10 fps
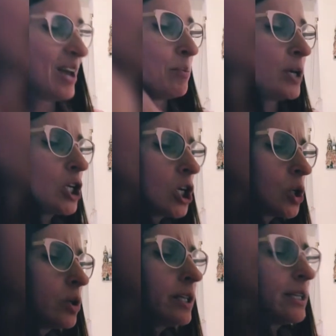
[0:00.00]
Being a
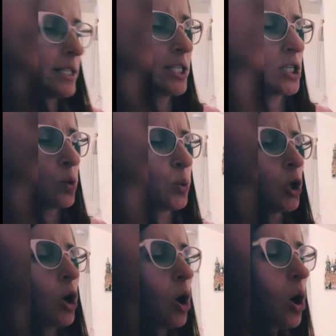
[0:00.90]
good listener
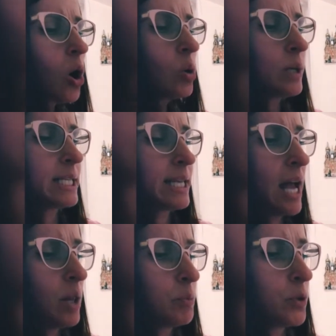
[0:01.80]
will always
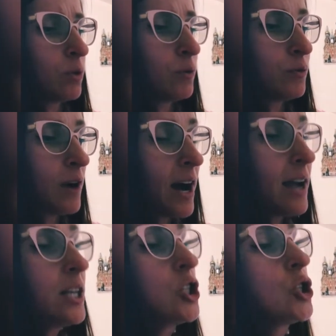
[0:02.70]
help you
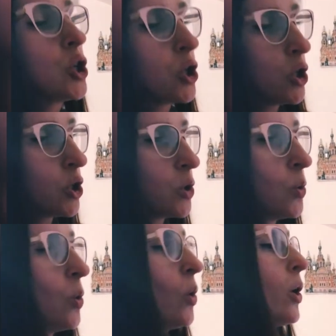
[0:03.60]
find
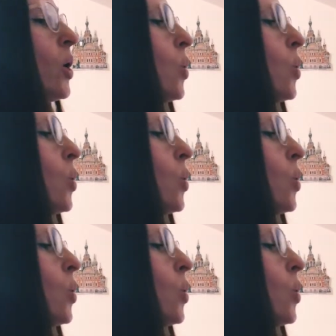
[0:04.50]
your